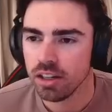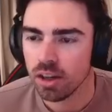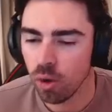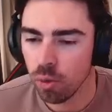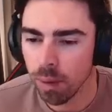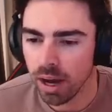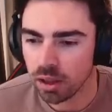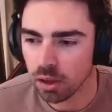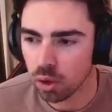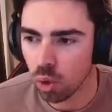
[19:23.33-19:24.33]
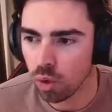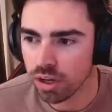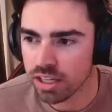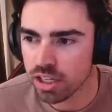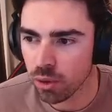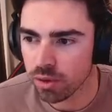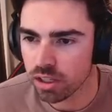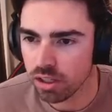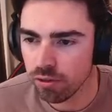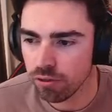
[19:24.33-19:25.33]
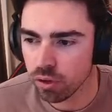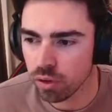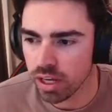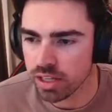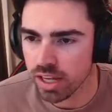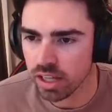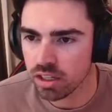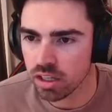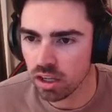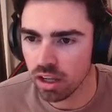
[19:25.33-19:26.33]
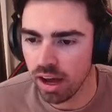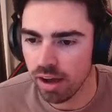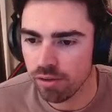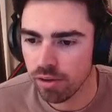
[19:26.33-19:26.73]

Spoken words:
Oh my lord. Is he going to live? Fiora and Zed still alive.